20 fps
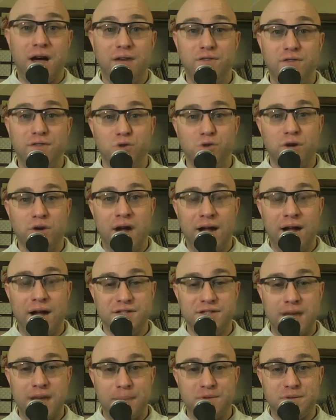Visual
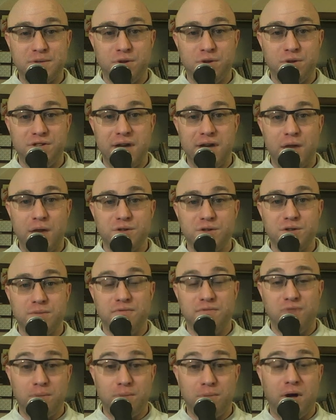Concepts put together some
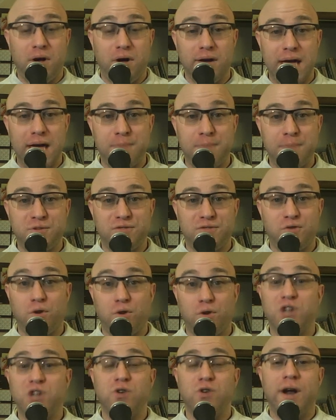football games for
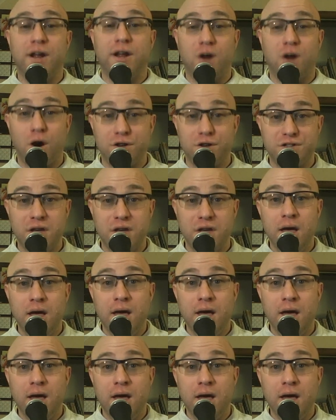Electronic Arts,